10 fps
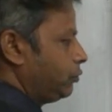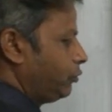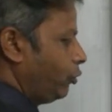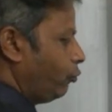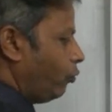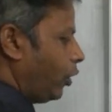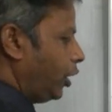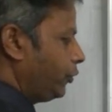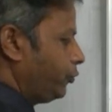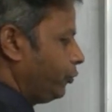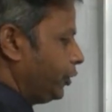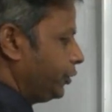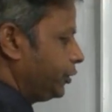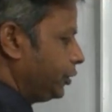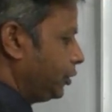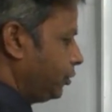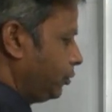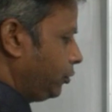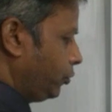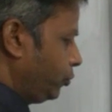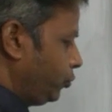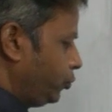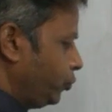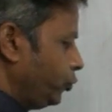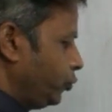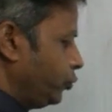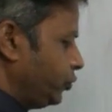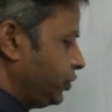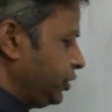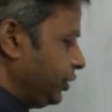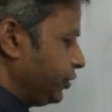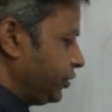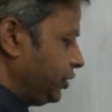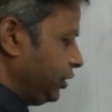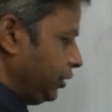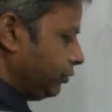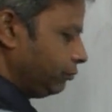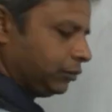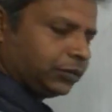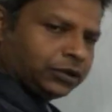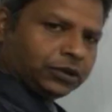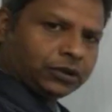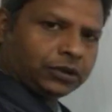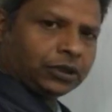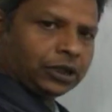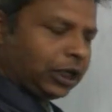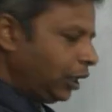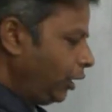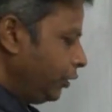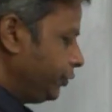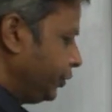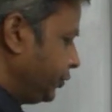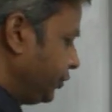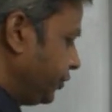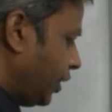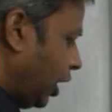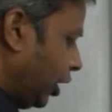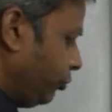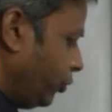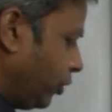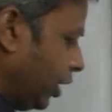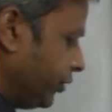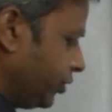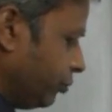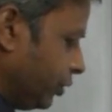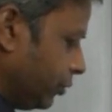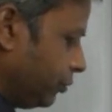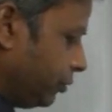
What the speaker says: the 120 to 60, this is the hypoglycemia.